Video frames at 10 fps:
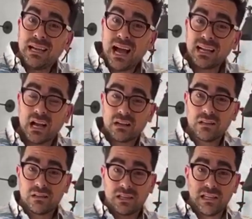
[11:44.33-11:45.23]
I got a
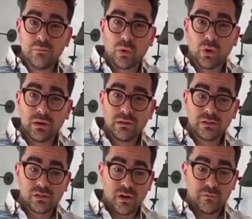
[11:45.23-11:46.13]
little keyboard,
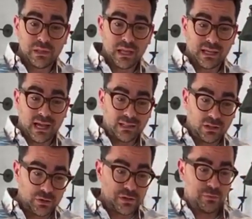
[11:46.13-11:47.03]
so I've been like, I
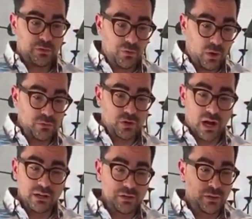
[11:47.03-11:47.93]
learned it before, I'm
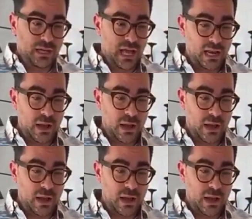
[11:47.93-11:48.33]
trying to do it again.